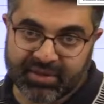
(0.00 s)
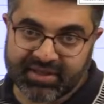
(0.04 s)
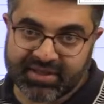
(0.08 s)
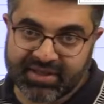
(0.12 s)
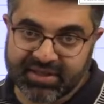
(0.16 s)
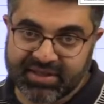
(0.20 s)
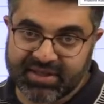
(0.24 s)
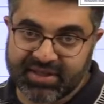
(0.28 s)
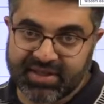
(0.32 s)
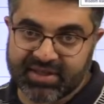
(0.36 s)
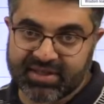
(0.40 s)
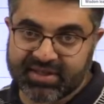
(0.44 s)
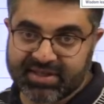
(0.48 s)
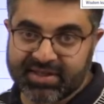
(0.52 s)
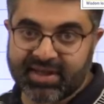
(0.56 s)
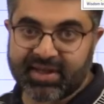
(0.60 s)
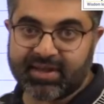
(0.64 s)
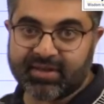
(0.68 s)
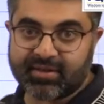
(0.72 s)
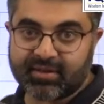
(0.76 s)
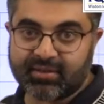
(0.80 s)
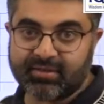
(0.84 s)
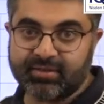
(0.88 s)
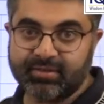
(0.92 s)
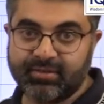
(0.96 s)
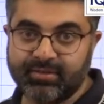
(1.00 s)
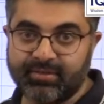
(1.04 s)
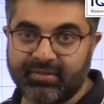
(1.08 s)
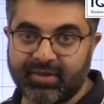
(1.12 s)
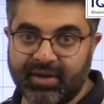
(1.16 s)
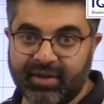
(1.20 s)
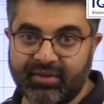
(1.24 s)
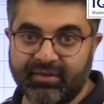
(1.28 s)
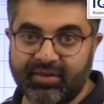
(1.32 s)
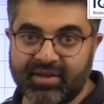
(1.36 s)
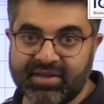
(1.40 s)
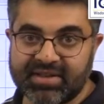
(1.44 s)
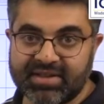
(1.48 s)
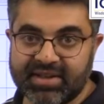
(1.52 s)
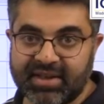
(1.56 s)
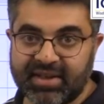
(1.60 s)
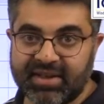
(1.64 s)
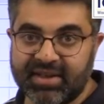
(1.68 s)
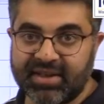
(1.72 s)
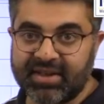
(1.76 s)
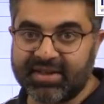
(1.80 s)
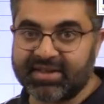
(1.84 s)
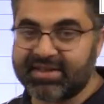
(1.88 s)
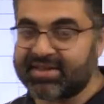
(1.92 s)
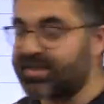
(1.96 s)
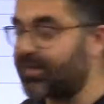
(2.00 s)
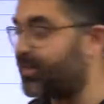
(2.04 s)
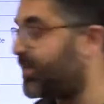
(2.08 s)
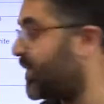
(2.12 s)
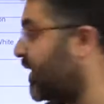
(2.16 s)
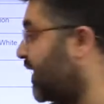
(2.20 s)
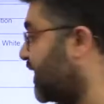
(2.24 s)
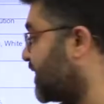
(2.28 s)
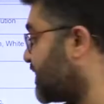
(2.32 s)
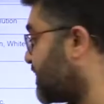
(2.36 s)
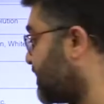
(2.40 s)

suggest that we study it separate as